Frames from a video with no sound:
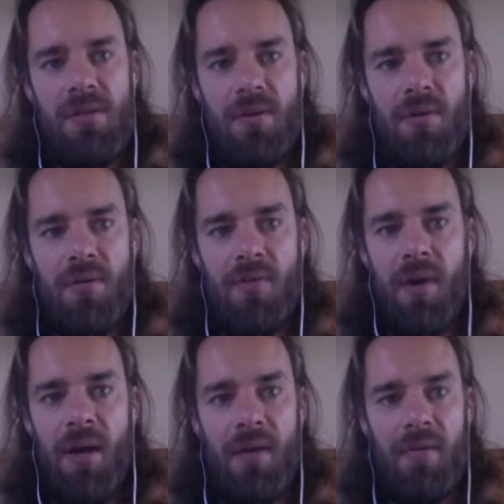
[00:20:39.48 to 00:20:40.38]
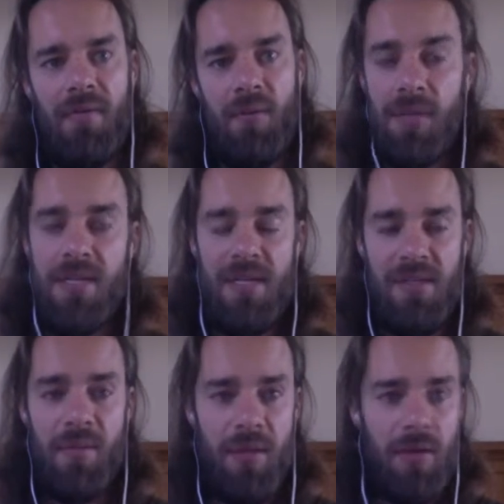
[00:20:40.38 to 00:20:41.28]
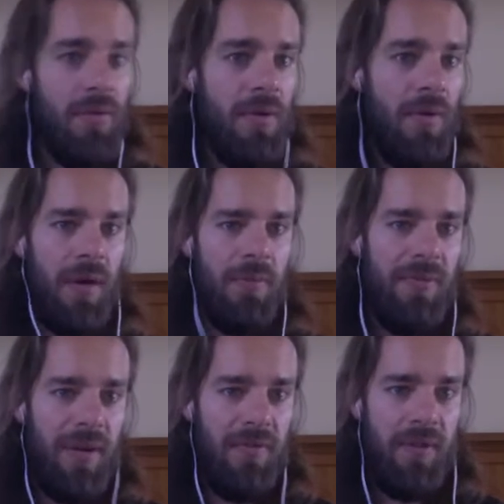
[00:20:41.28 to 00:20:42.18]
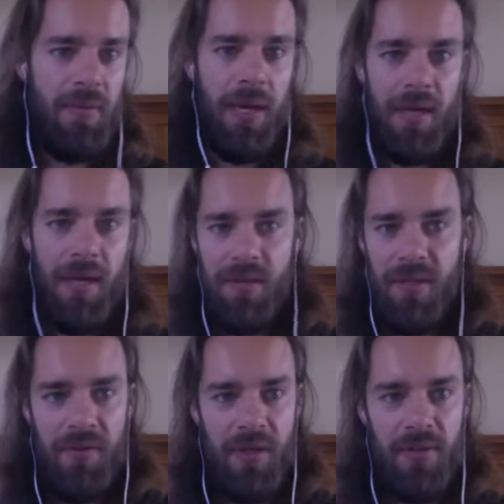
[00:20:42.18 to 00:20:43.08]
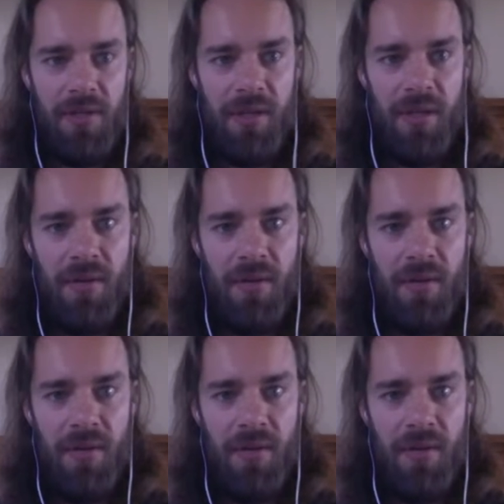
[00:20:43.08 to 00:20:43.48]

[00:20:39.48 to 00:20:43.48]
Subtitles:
if you want to test something new and you want to provide feedback, I would definitely go check that out.